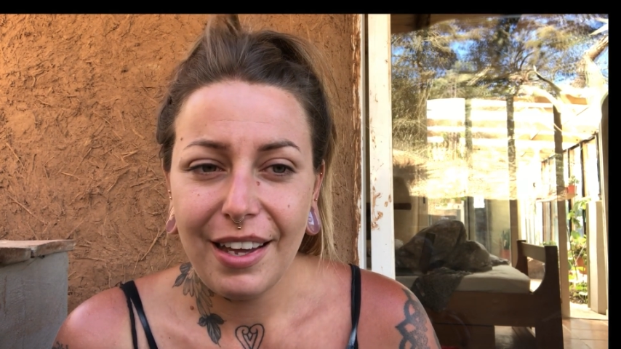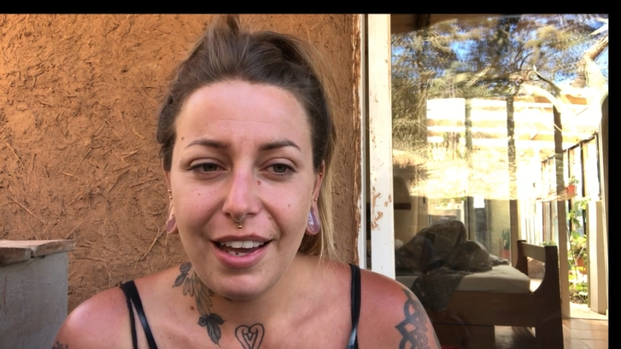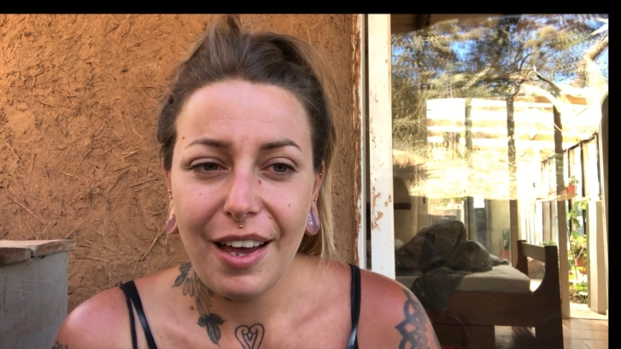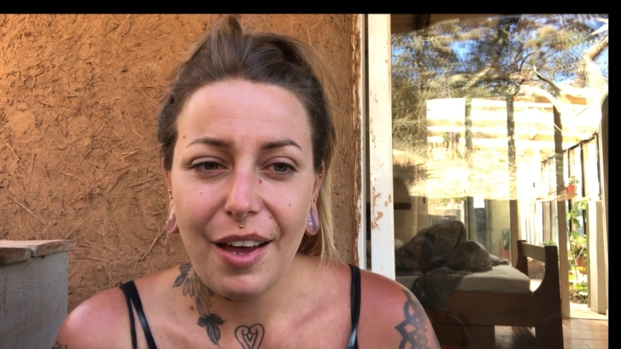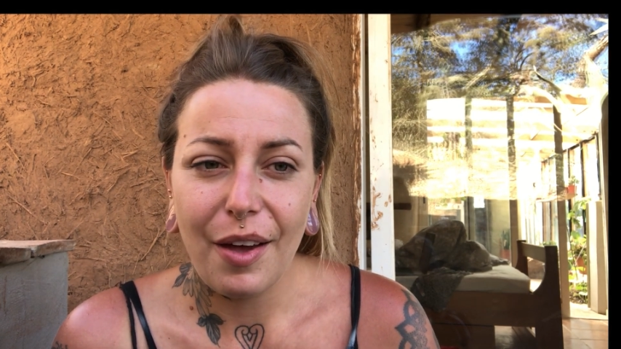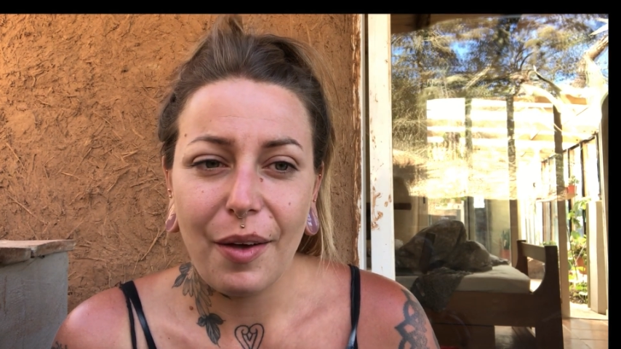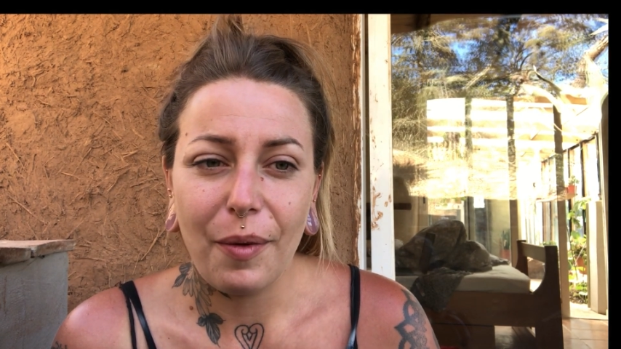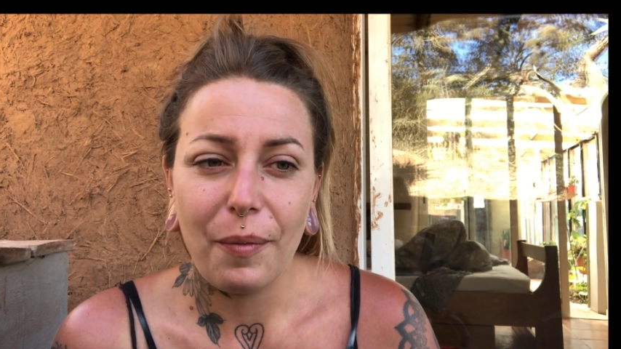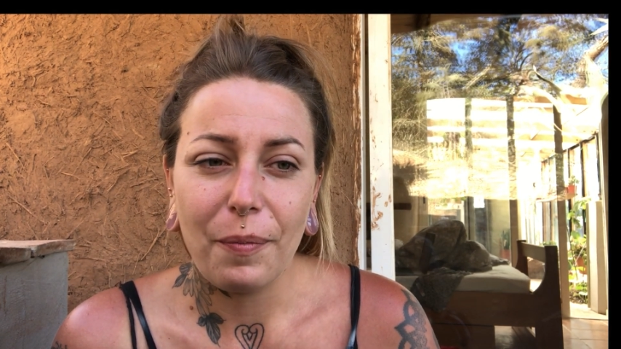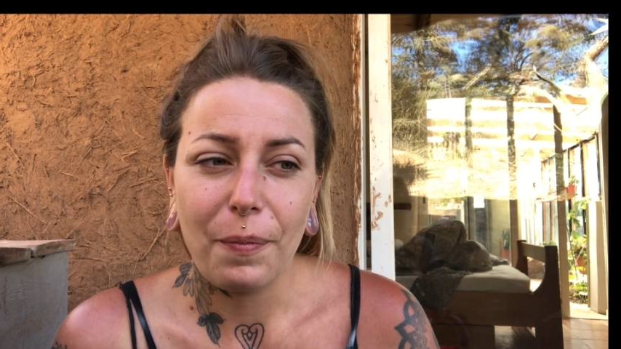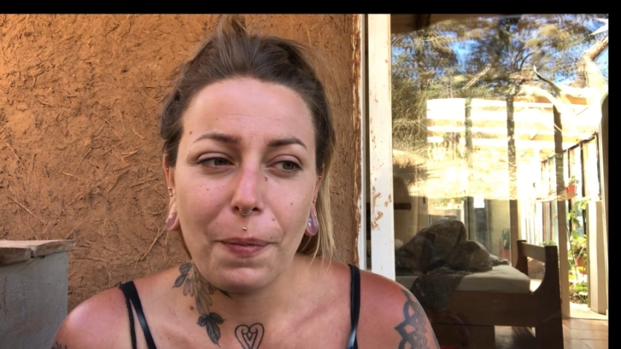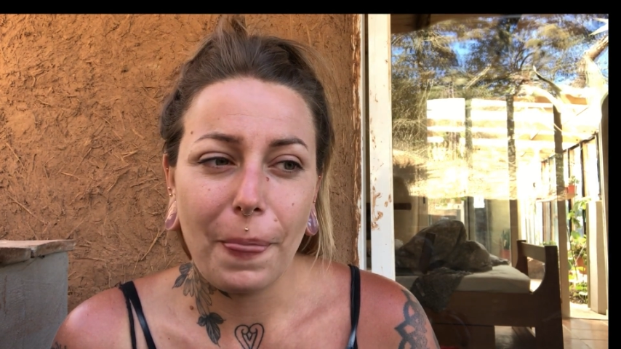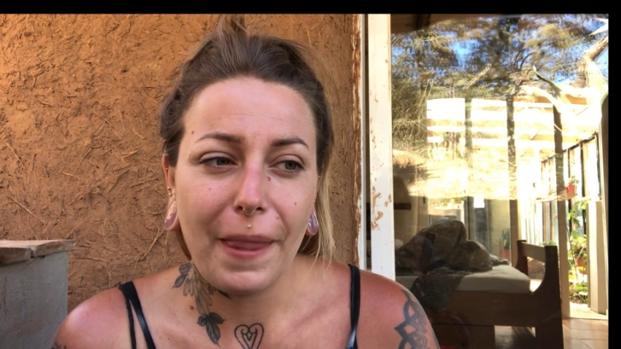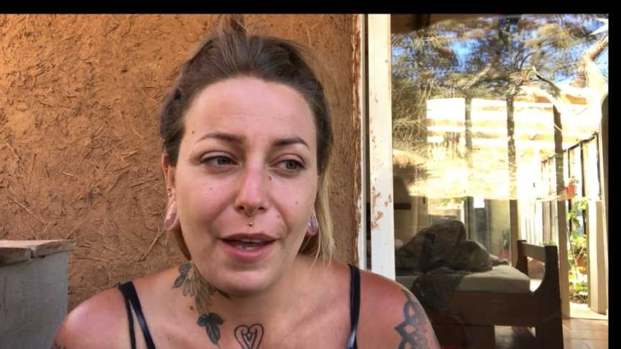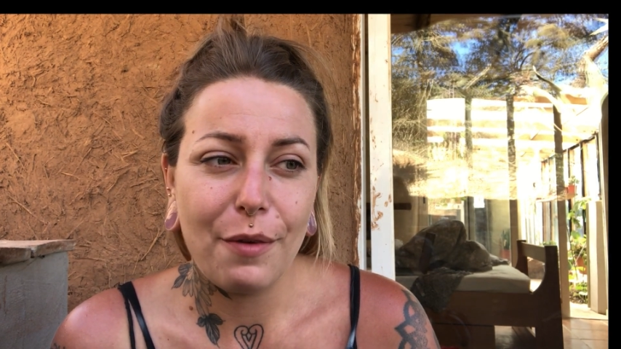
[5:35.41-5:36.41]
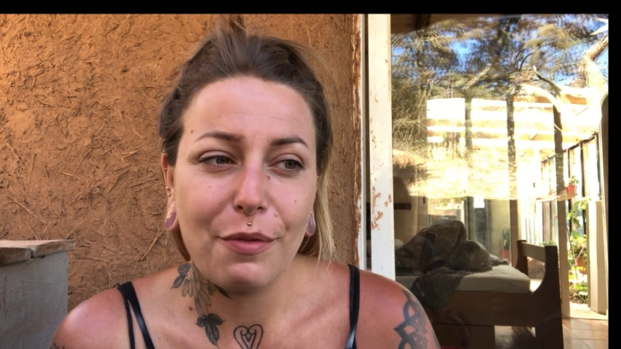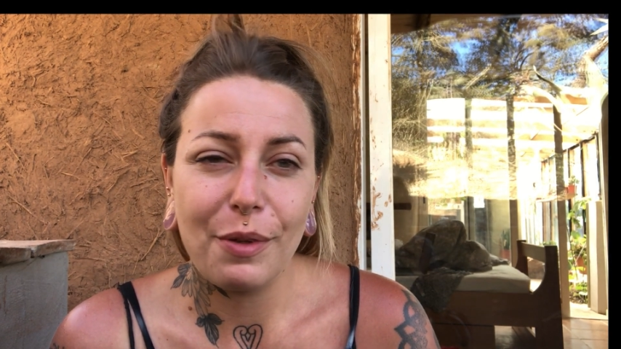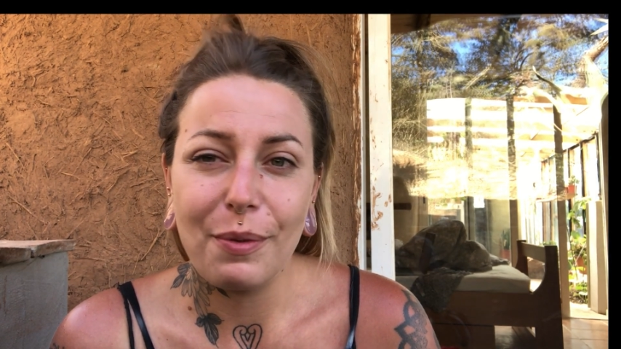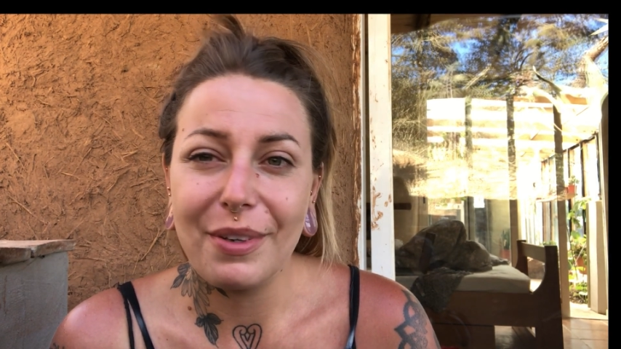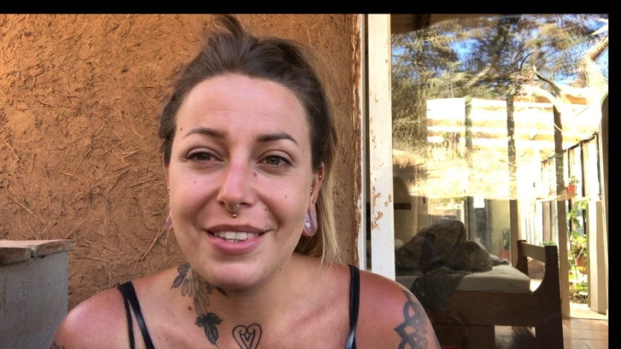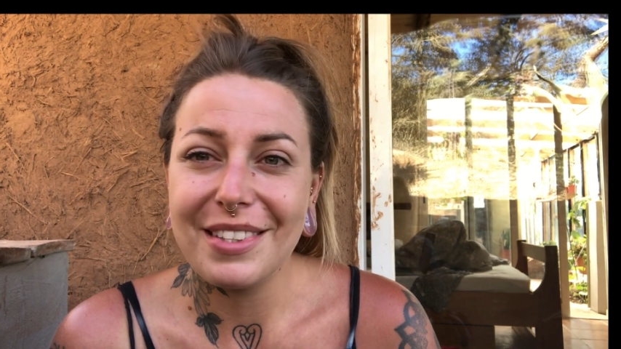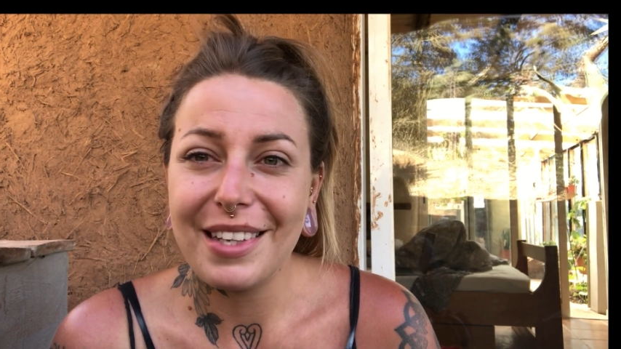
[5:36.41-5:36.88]
Hopefully
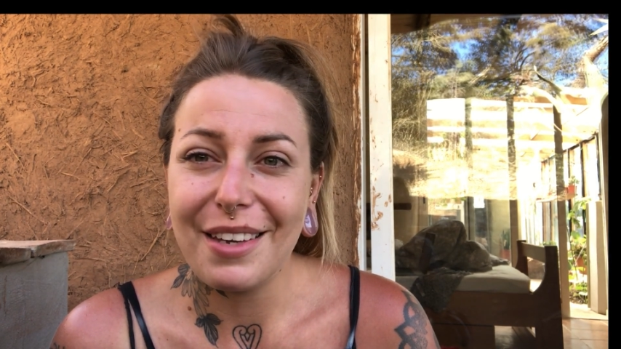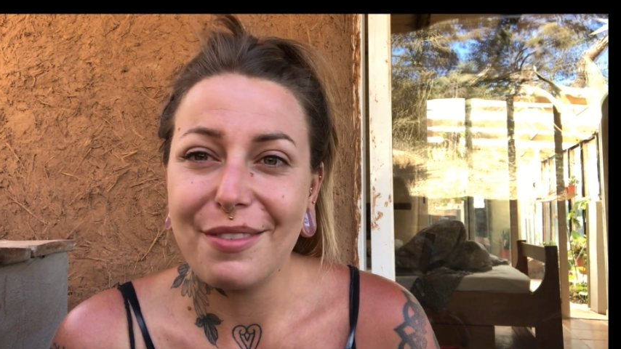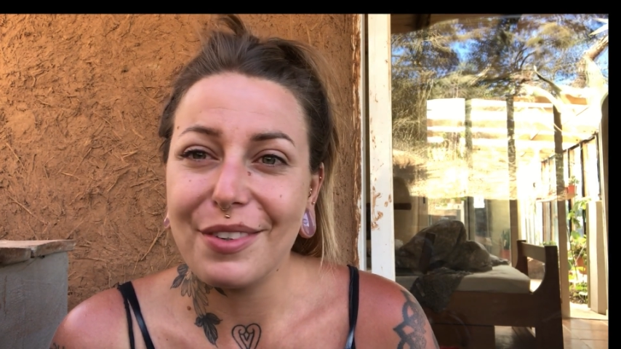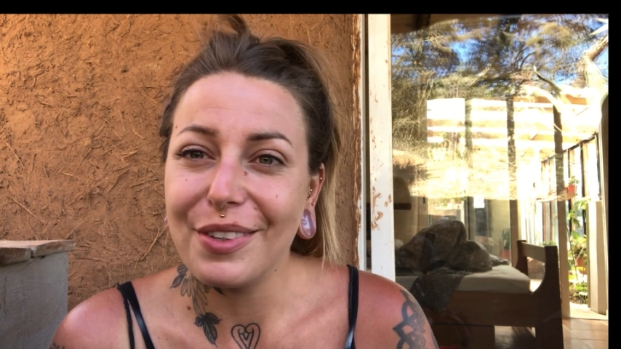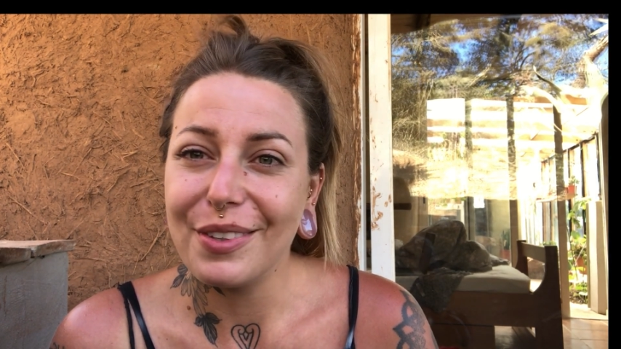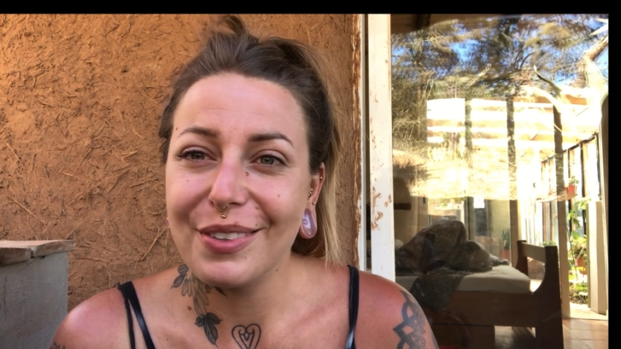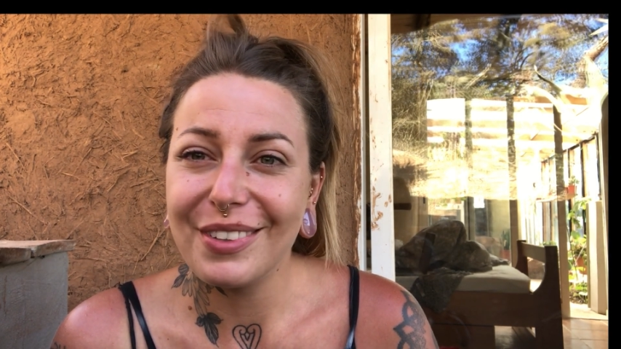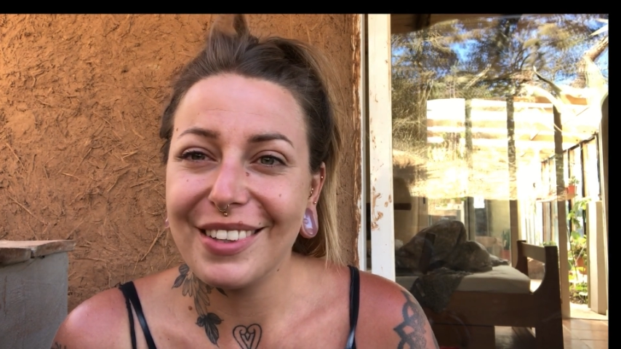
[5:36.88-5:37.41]
we can save you